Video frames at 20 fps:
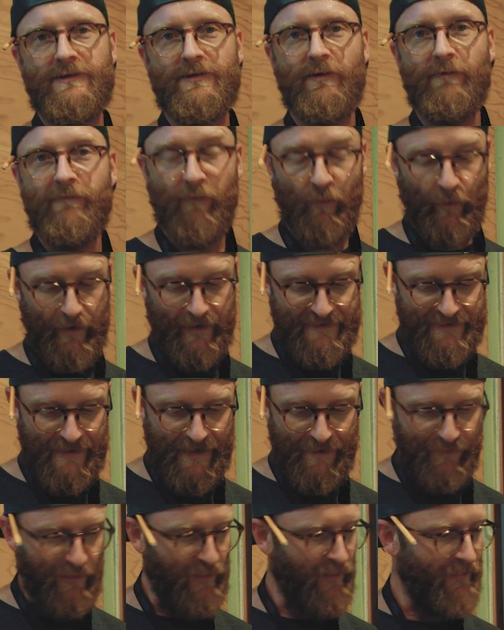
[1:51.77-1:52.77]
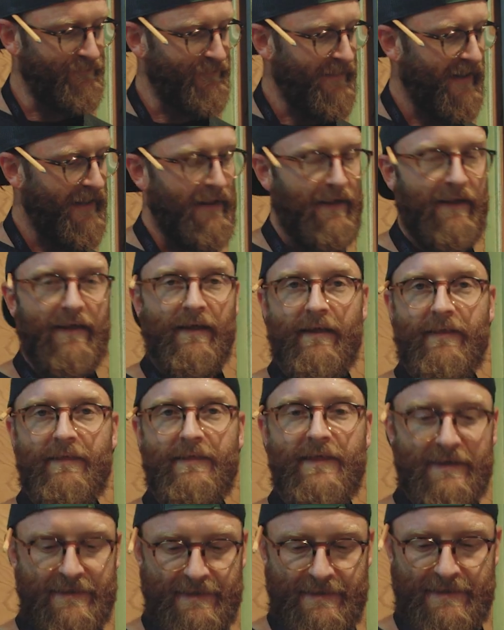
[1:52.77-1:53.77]
So for example,
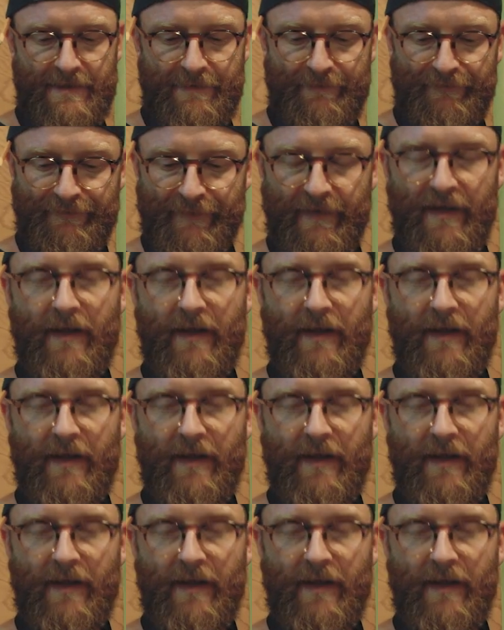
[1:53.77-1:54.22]
this